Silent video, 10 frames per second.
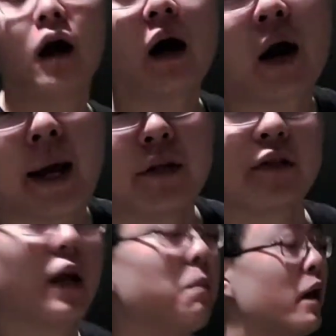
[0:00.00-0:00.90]
All right,
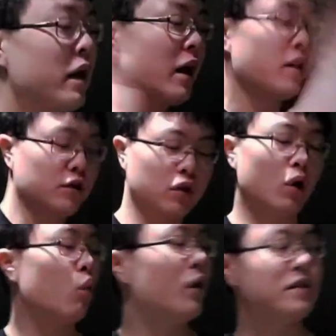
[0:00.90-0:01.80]
stability on this yo-yo,
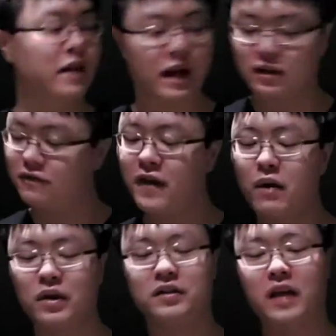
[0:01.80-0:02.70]
once again, it's
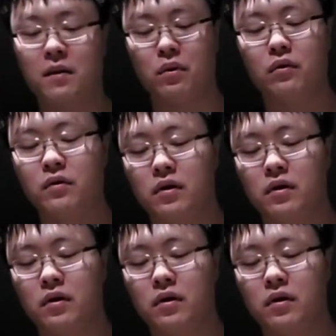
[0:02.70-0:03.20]
very stable.